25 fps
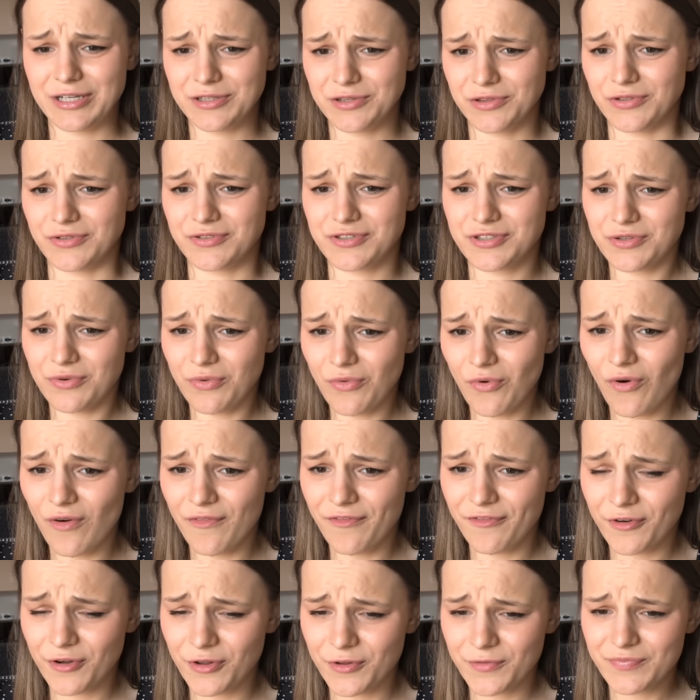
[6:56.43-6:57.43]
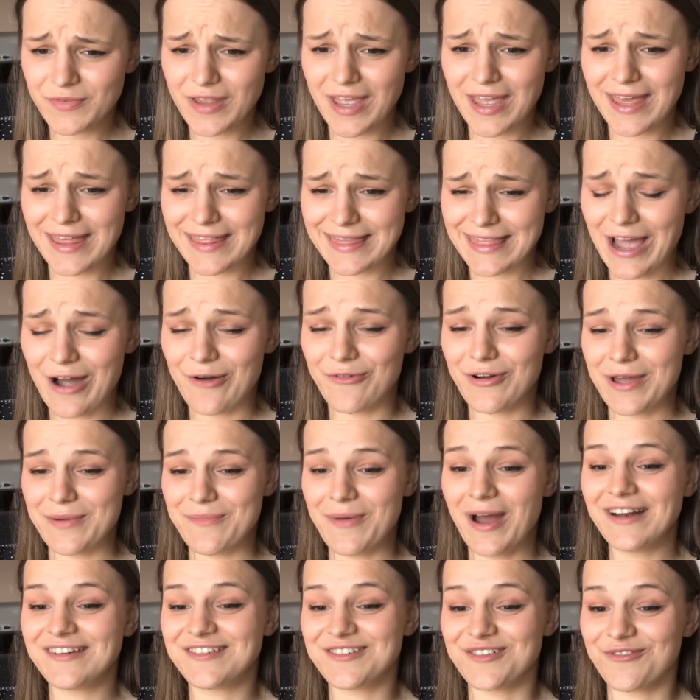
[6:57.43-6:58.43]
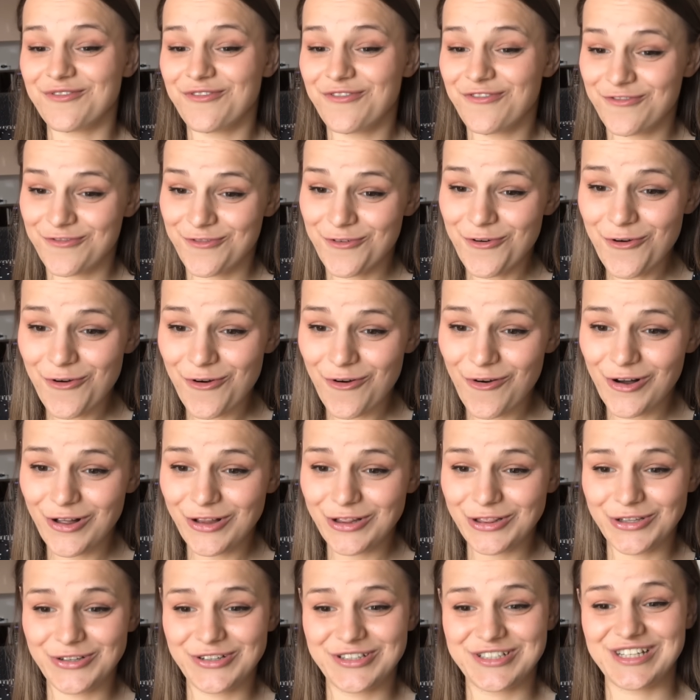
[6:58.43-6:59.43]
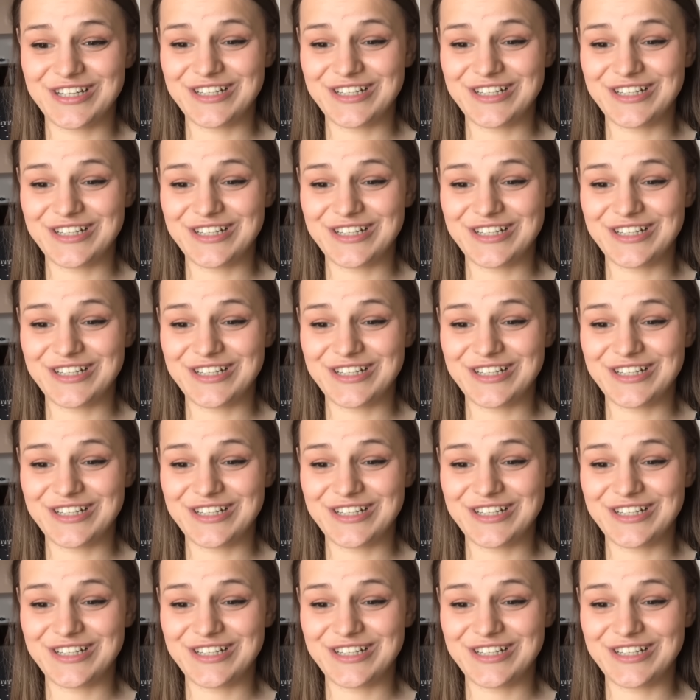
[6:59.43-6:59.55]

it looks awful. Now, Imagen 4 looks